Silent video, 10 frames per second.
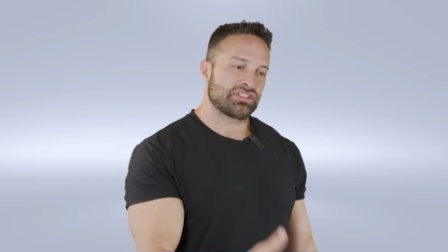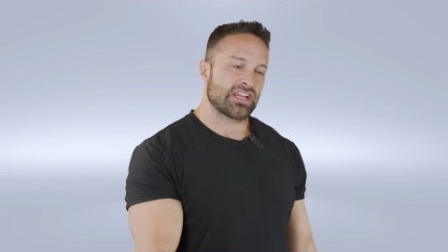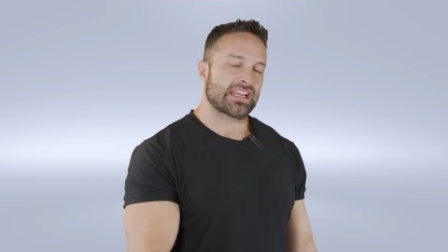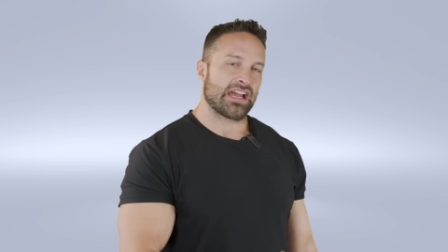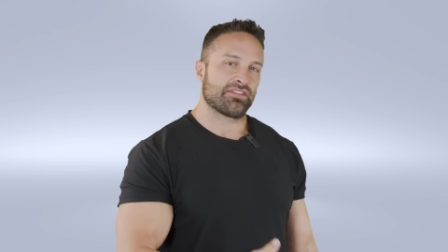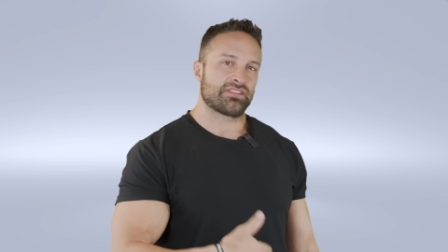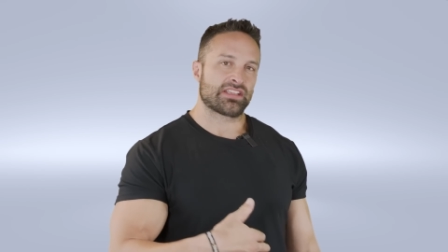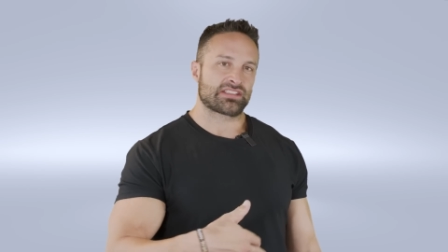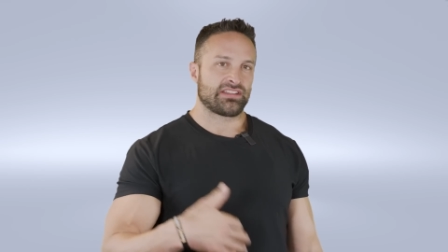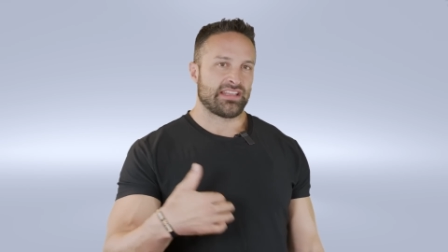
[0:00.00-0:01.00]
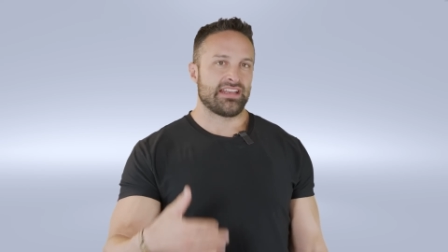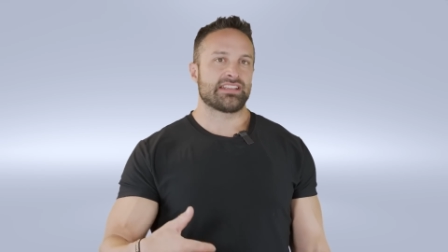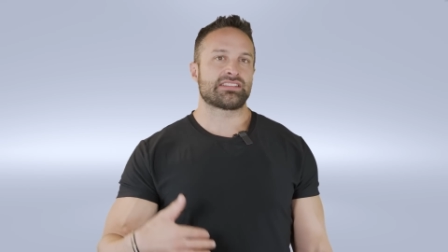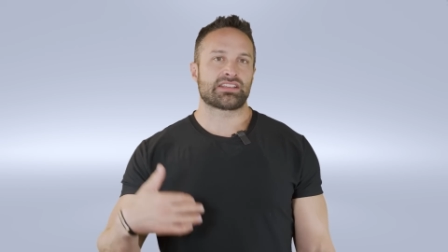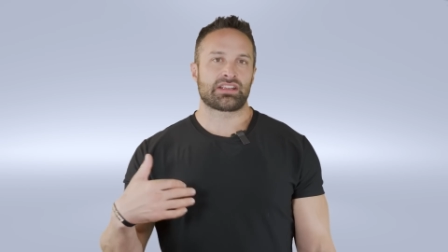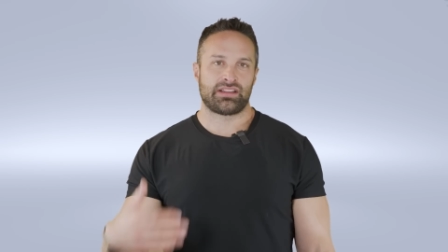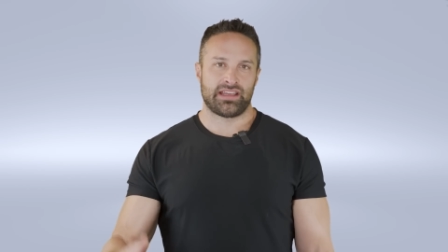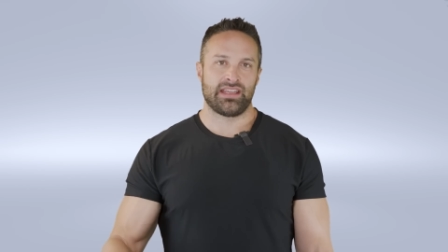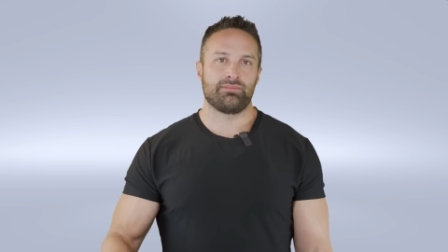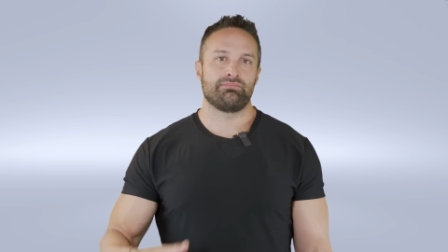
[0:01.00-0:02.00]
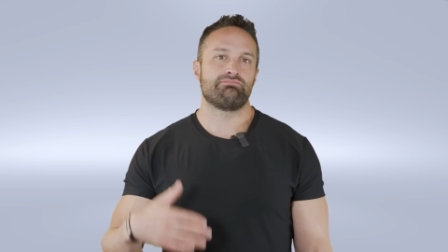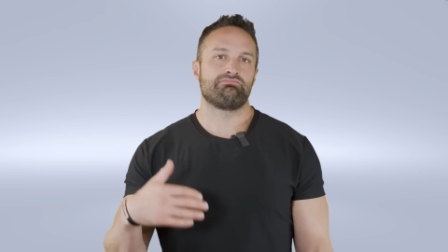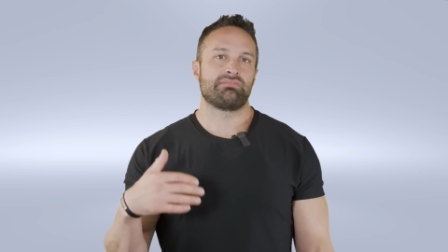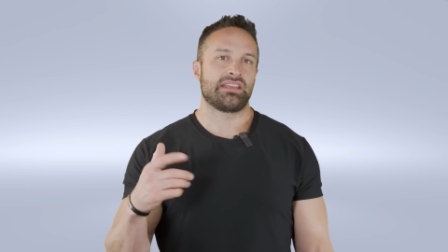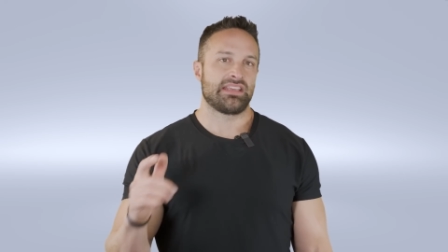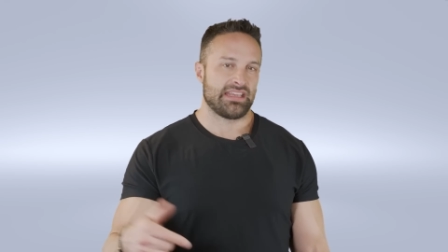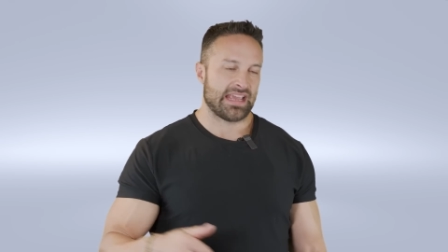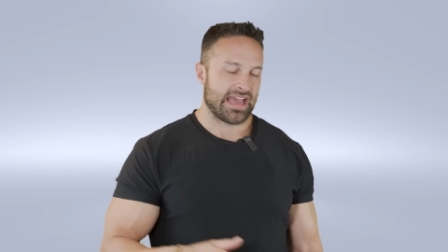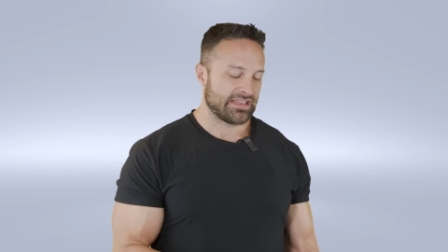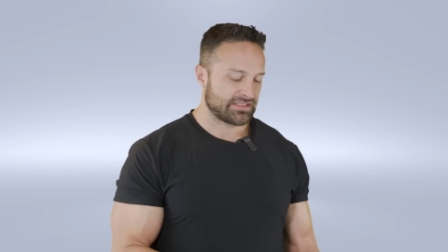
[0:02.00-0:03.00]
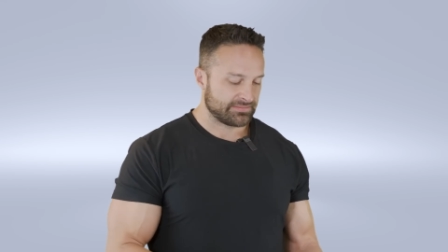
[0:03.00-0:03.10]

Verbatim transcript: check out this latest claim he has.